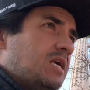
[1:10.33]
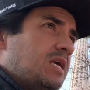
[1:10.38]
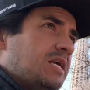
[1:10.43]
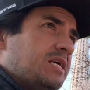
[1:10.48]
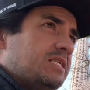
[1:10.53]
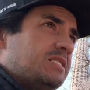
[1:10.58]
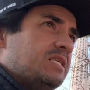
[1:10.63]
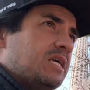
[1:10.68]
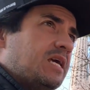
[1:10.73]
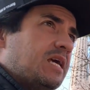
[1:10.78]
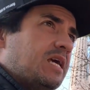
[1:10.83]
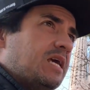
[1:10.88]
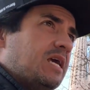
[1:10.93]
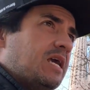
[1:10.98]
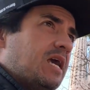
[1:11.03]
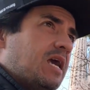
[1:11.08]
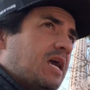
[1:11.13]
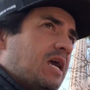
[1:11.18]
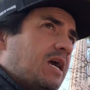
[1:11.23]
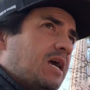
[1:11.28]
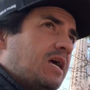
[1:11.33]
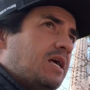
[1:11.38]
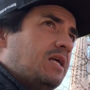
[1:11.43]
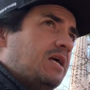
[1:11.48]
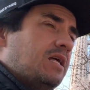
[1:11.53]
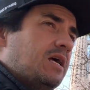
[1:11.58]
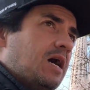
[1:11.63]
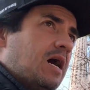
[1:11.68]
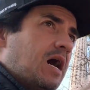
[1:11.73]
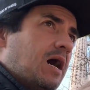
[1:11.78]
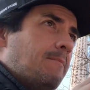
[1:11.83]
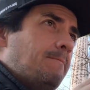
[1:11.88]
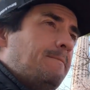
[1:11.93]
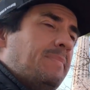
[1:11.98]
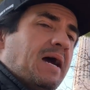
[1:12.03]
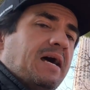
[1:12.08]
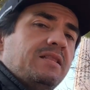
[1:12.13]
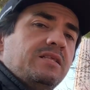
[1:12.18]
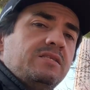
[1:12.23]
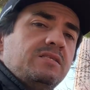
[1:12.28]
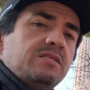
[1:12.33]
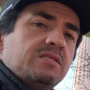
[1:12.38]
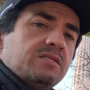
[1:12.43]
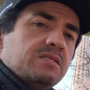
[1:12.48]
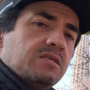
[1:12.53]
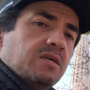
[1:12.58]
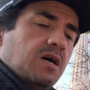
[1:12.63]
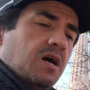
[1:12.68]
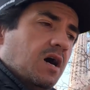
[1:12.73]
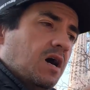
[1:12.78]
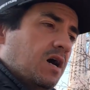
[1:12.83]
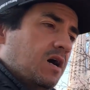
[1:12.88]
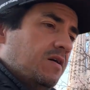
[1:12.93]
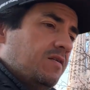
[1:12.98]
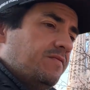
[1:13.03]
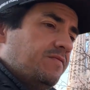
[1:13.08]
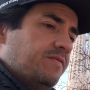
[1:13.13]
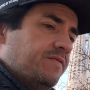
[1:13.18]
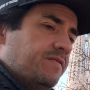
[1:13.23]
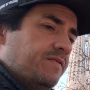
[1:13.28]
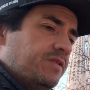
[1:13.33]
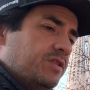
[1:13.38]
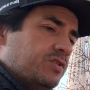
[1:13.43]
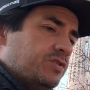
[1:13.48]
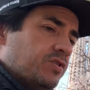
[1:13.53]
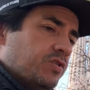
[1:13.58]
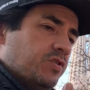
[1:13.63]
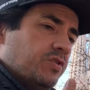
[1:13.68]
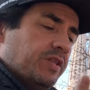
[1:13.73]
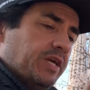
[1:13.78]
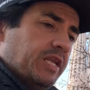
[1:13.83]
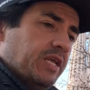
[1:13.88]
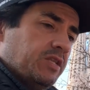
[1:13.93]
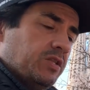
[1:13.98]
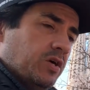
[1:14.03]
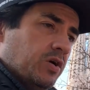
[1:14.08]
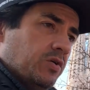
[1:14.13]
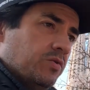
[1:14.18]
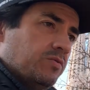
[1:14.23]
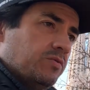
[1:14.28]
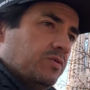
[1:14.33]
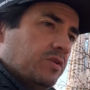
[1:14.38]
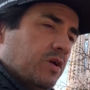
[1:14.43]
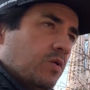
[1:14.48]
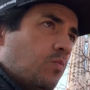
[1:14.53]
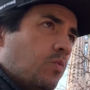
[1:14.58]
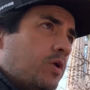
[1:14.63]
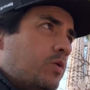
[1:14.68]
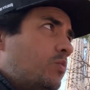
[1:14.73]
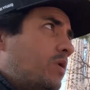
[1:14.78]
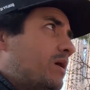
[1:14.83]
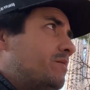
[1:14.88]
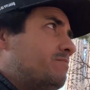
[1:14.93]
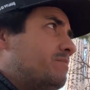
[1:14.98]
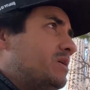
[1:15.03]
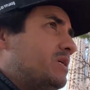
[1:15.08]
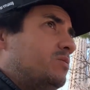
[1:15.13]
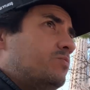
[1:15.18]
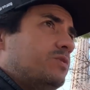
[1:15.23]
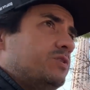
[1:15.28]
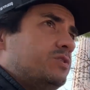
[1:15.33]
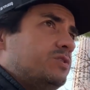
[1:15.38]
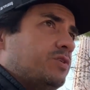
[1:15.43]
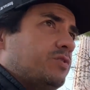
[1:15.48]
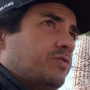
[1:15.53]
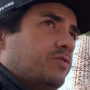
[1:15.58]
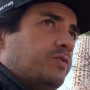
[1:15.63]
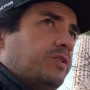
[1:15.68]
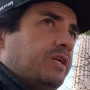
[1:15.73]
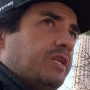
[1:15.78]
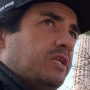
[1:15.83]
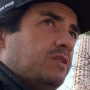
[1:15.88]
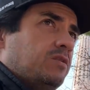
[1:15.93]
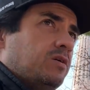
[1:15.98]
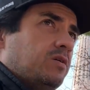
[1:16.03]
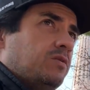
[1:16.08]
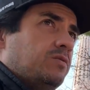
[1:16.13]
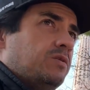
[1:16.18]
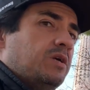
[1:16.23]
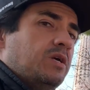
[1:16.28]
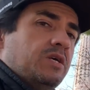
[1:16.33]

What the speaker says: is a balance of the circulating load. And what do I mean with circulating load?